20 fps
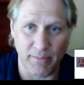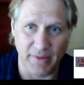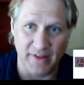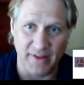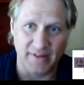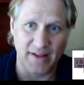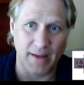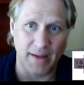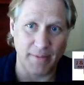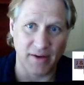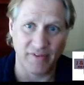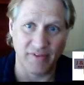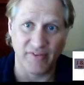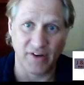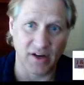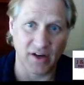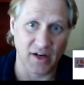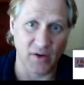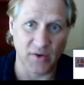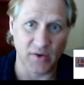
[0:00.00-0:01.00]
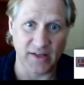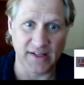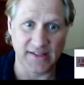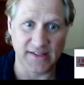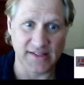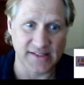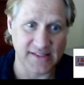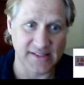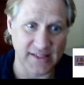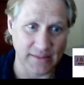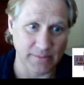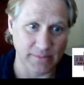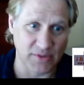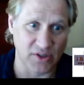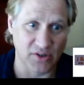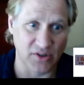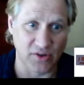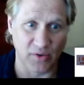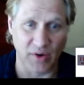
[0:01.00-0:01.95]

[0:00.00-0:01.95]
by the time I figured I would get this team turned